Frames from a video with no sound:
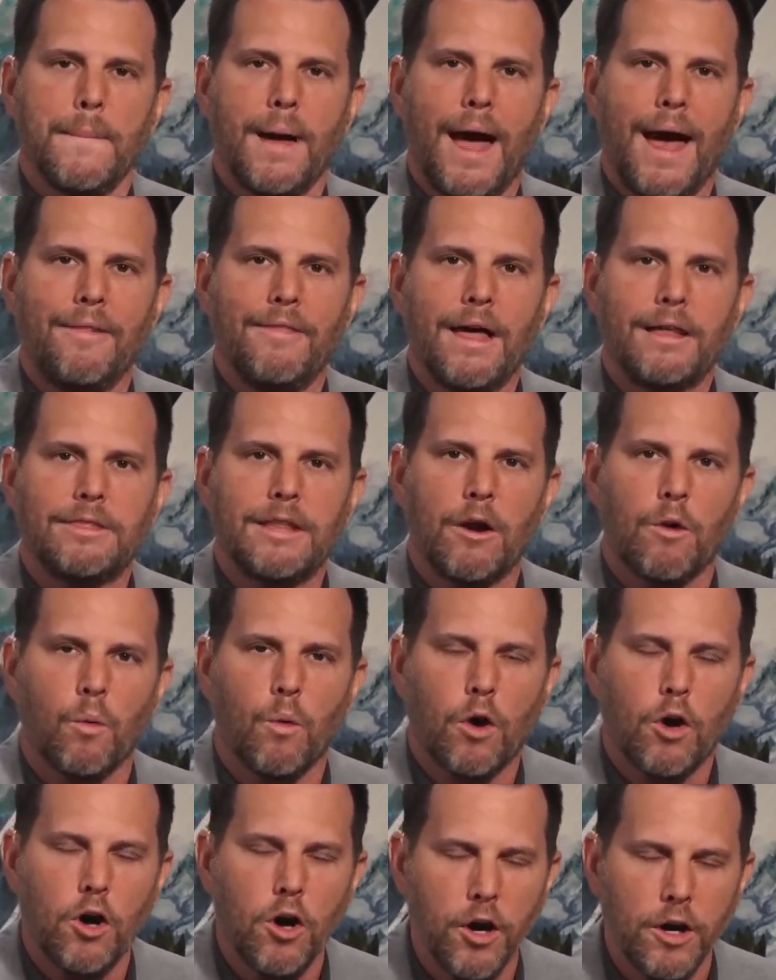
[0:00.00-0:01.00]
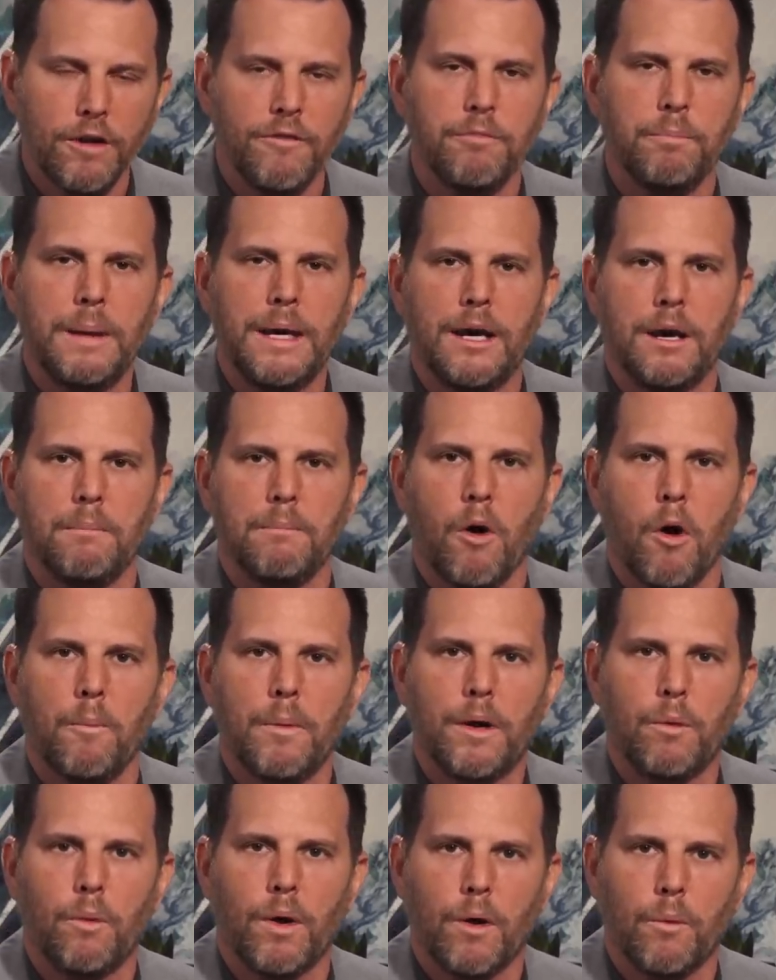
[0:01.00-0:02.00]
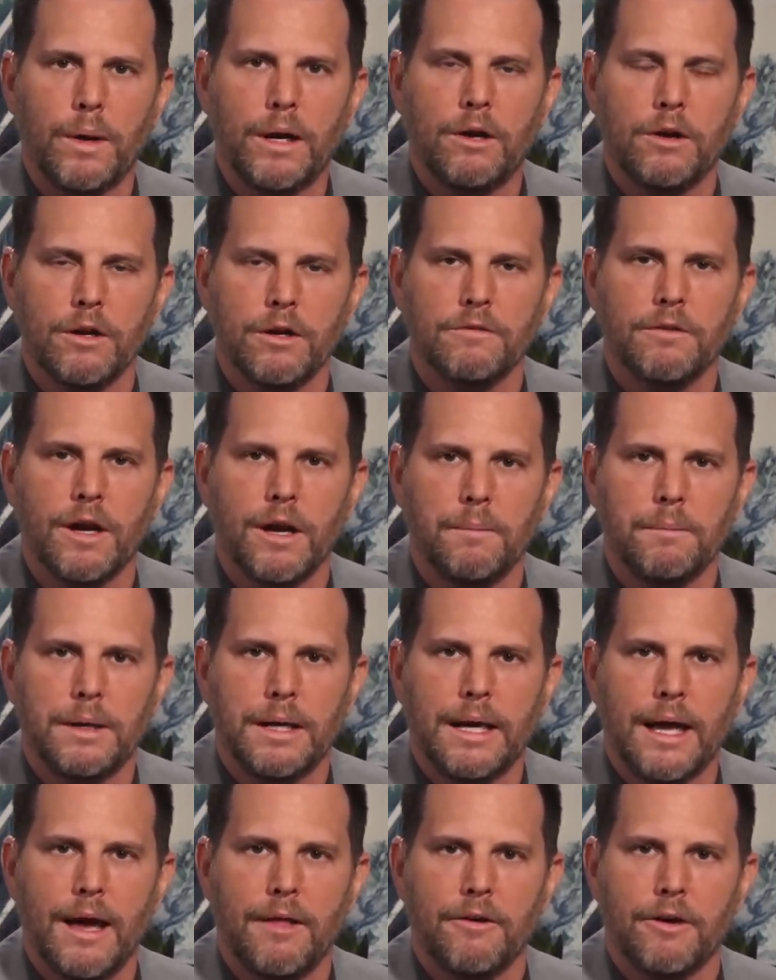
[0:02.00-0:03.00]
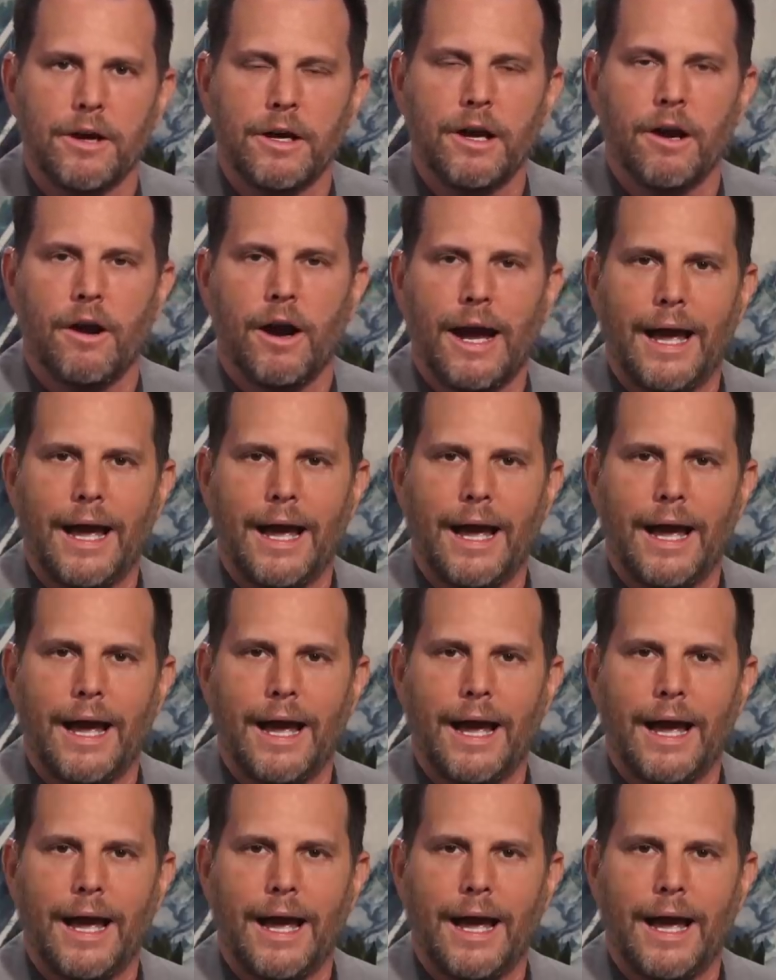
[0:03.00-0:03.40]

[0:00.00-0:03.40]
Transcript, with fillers: And that there could have been a moment where we could have come together here.